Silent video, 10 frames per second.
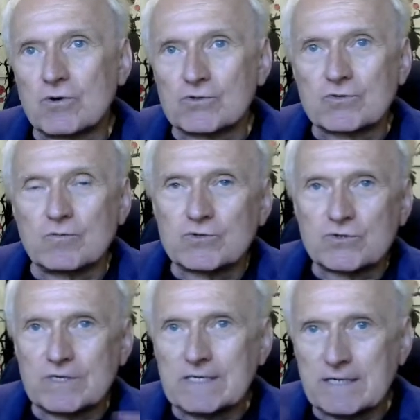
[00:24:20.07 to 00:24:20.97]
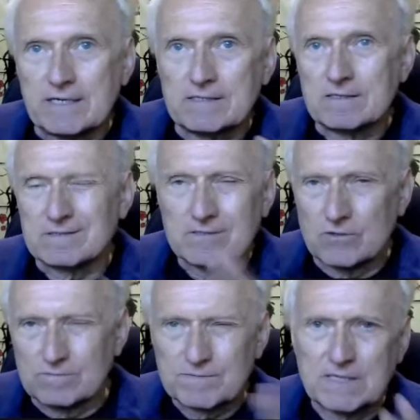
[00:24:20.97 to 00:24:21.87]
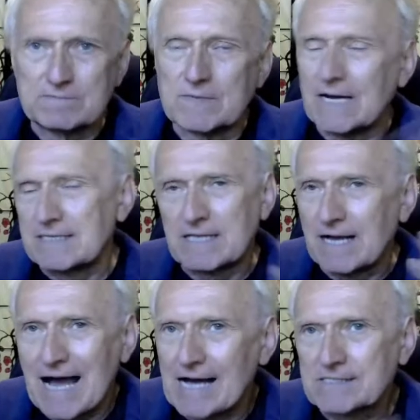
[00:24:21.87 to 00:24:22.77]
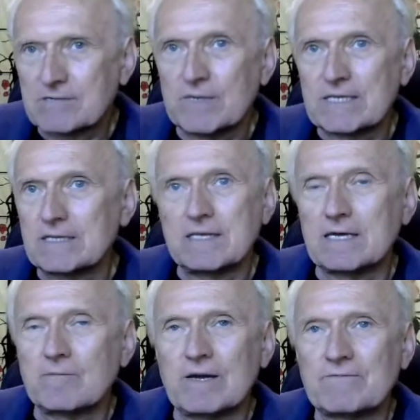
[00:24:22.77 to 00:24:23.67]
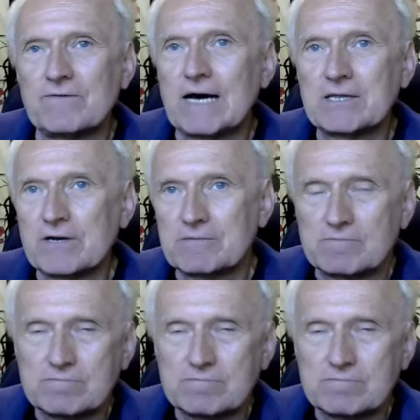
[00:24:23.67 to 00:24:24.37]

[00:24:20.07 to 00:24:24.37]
close to Mussolini, and so I didn't ask, but I think my father had